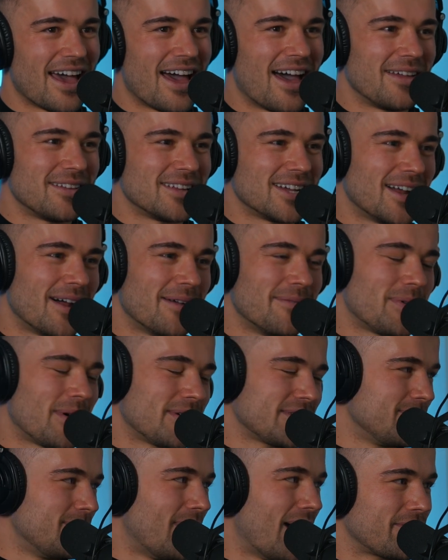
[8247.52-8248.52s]
I
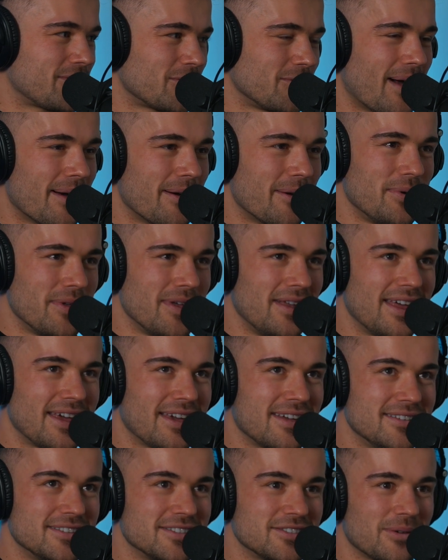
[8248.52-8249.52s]
might have to remind you, I'll put a
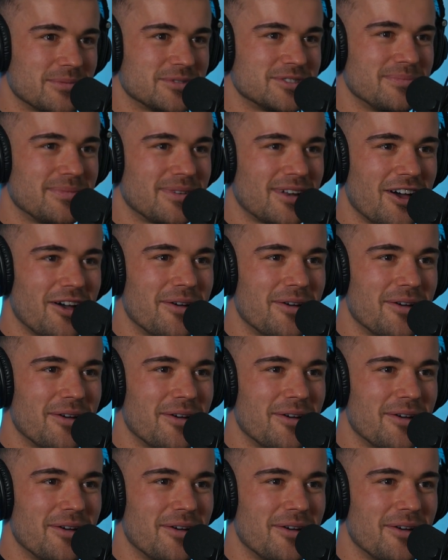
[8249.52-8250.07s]
link in the description below.